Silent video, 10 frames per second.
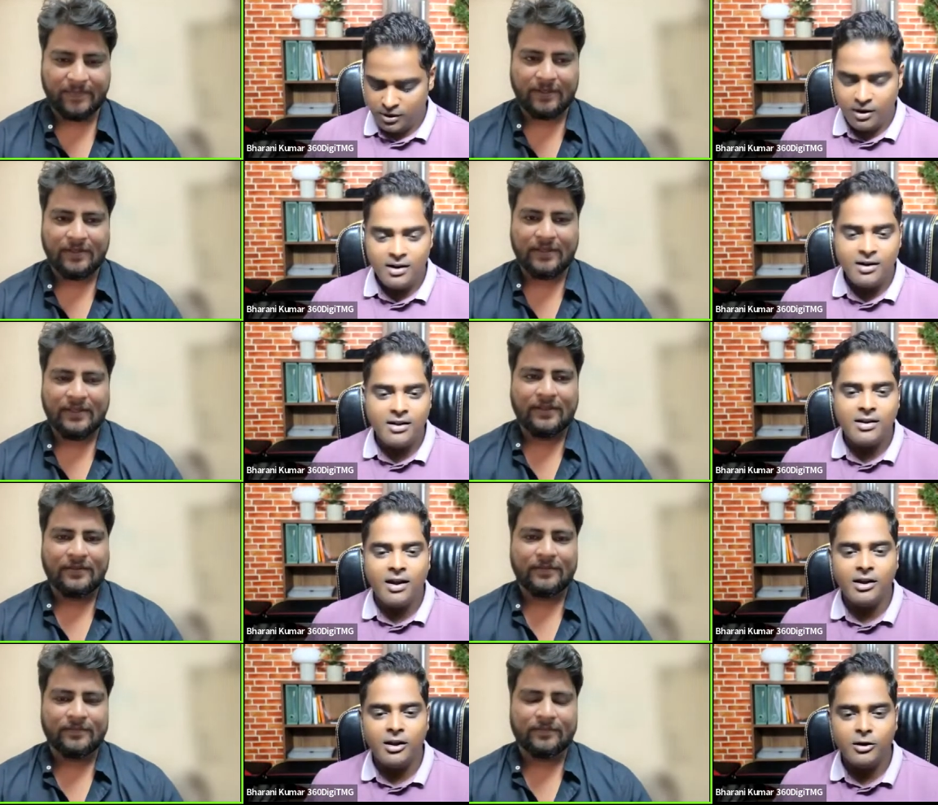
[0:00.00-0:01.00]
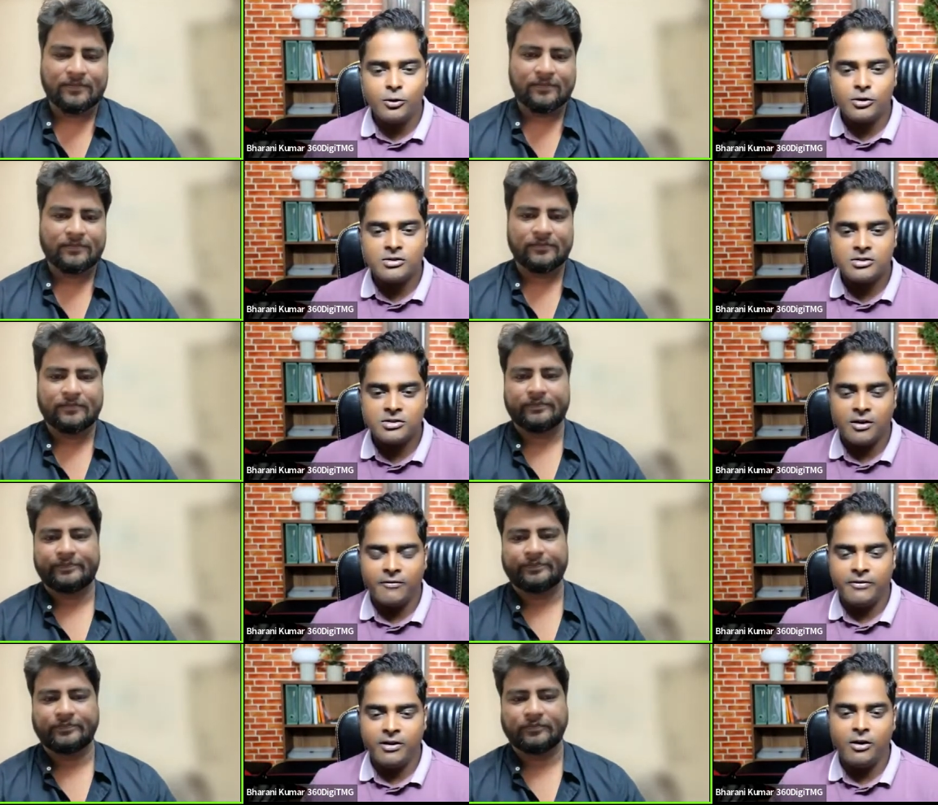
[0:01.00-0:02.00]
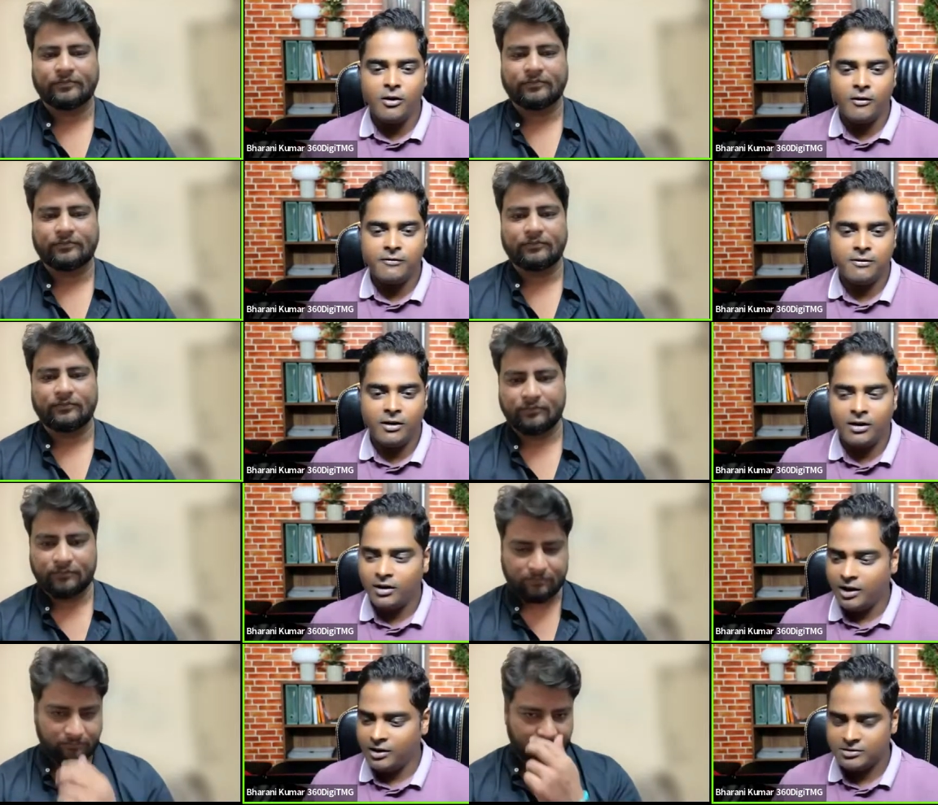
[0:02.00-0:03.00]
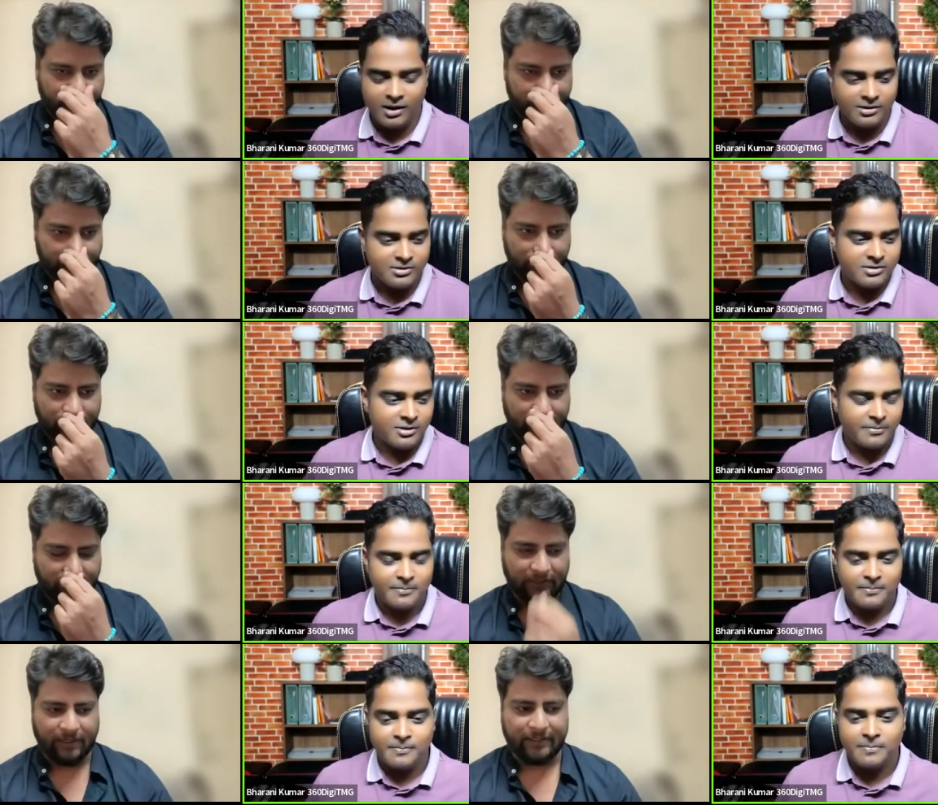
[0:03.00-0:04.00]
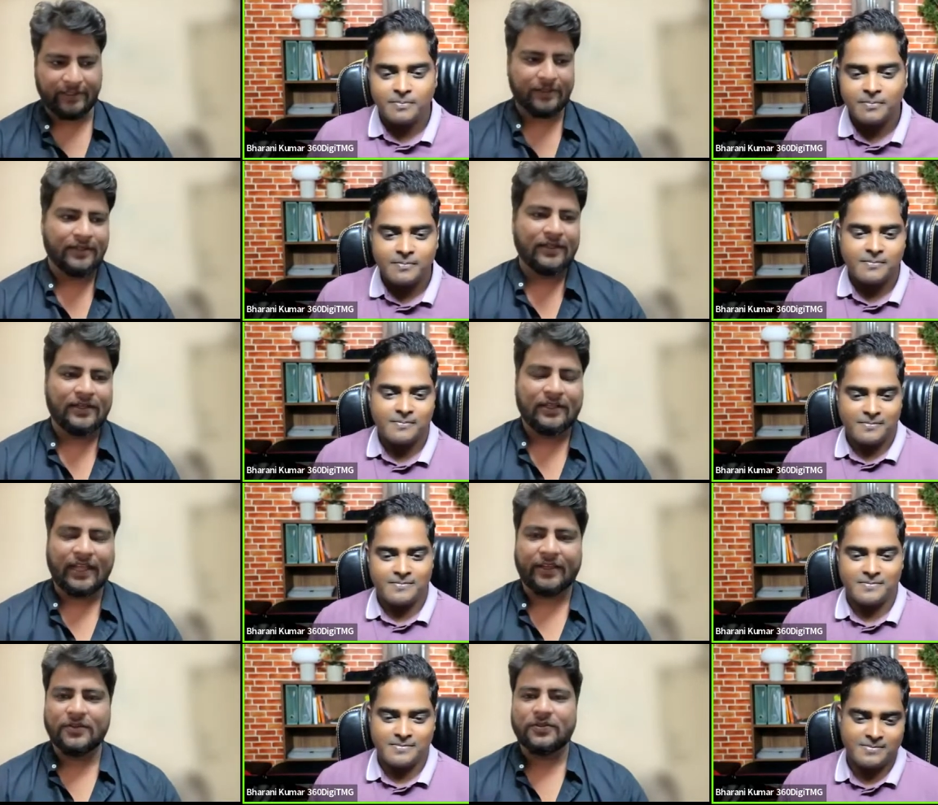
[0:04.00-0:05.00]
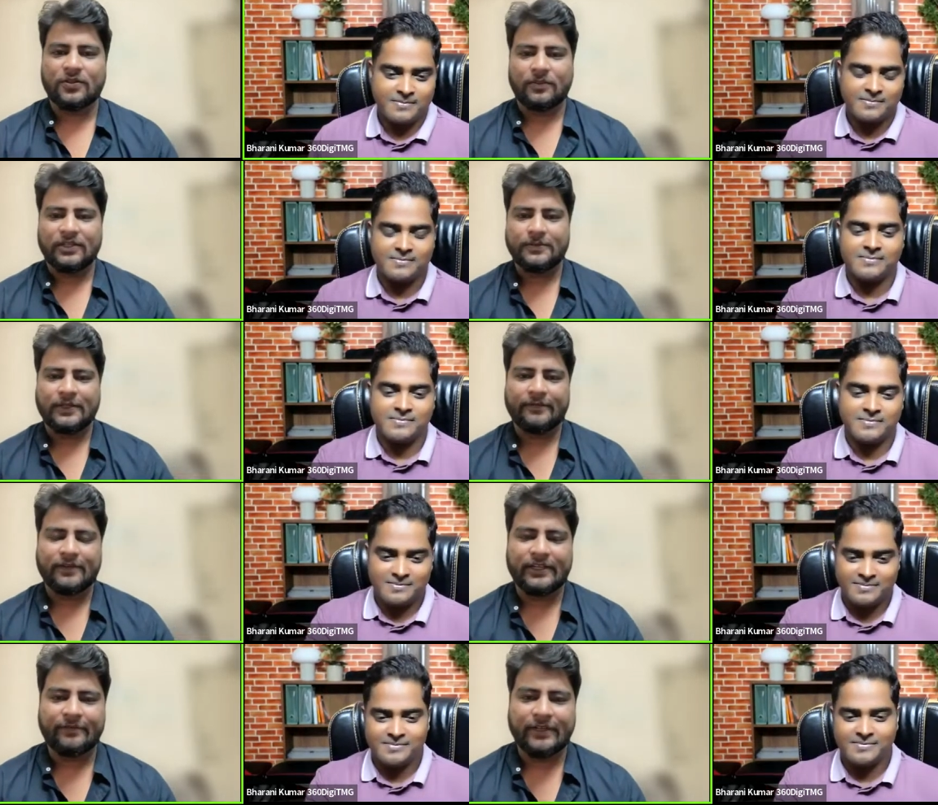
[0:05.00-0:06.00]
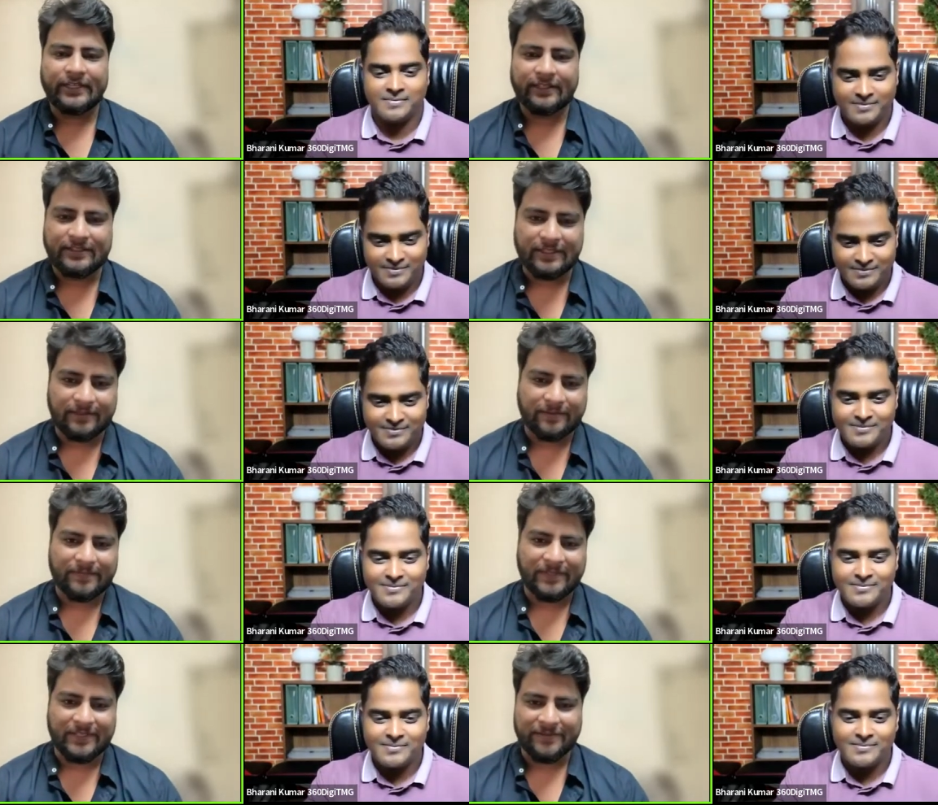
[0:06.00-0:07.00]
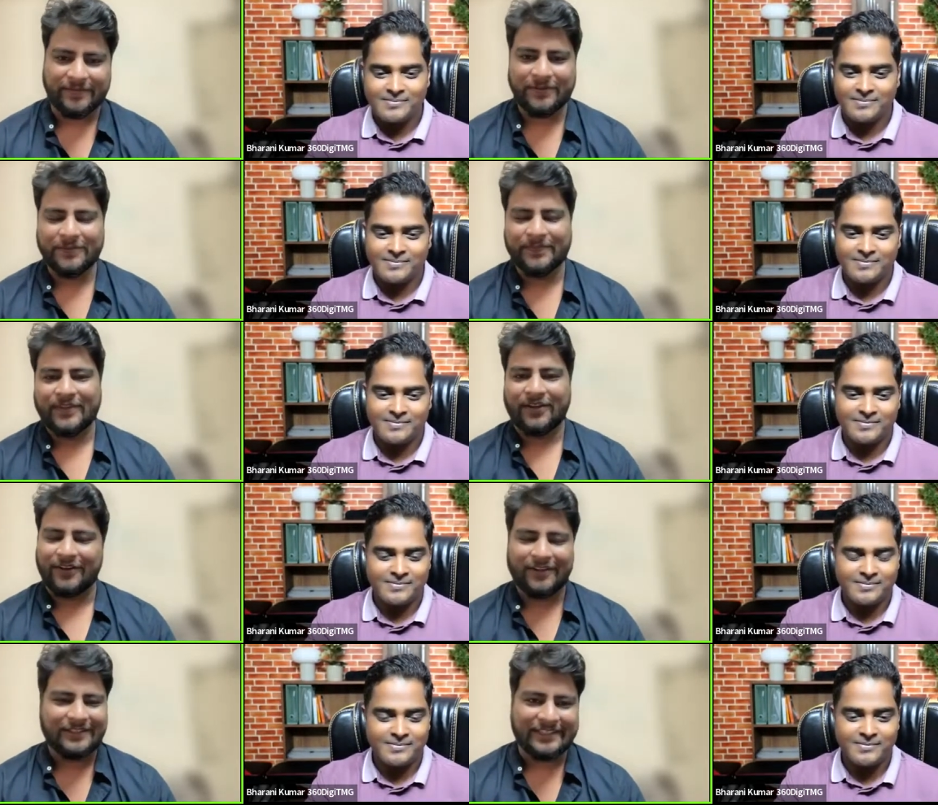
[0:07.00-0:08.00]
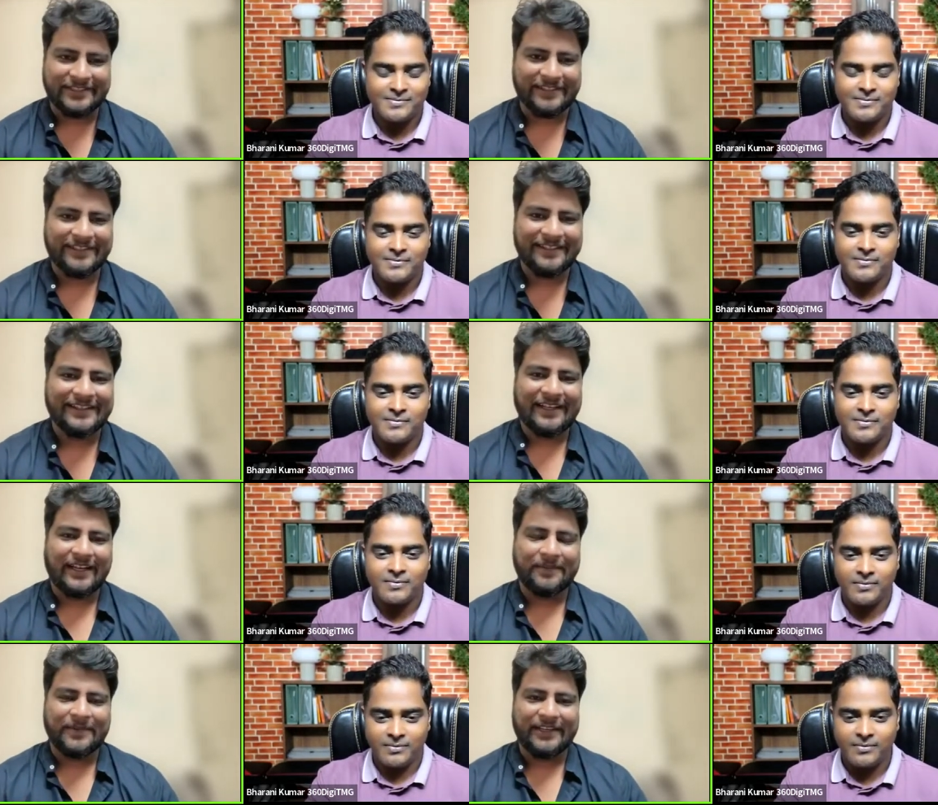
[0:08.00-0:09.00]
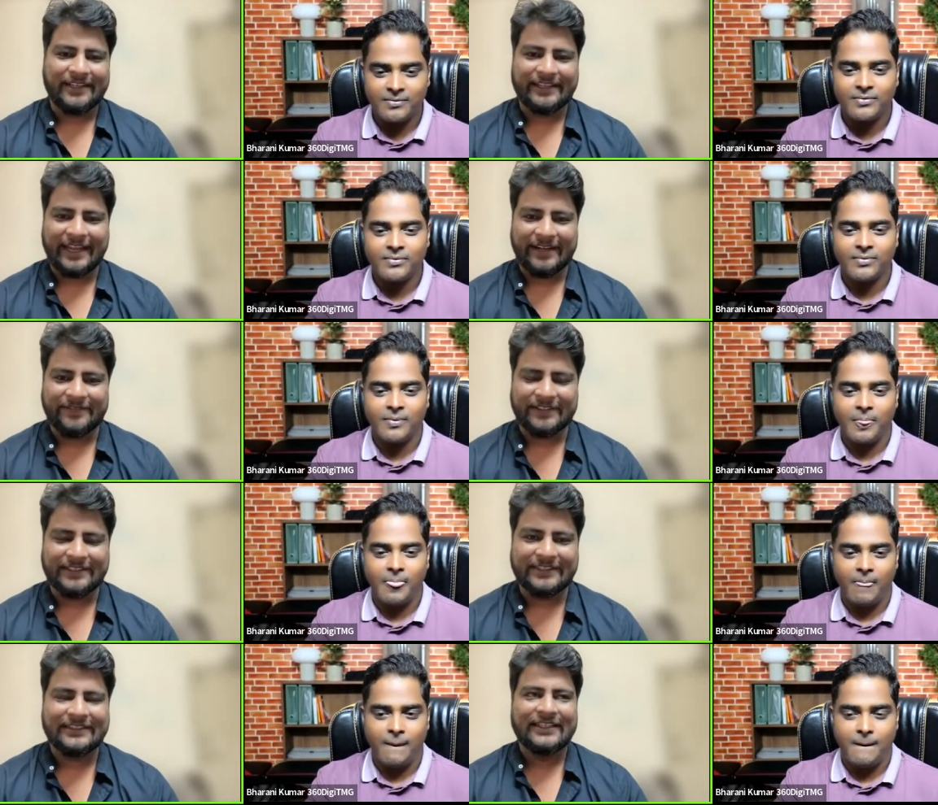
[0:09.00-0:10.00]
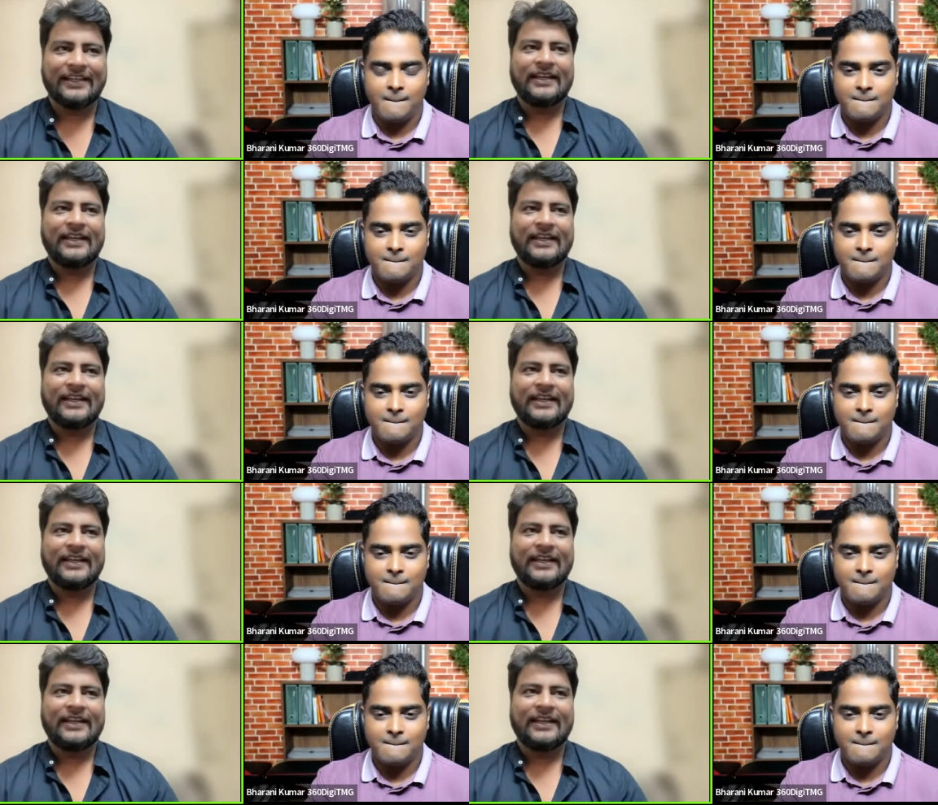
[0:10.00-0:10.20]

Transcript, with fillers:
Speaker 1: In in getting into this uh, field of uh, data science.
Speaker 2: Thank you so much, Vani, for inviting this interview or session. I'm really glad for this.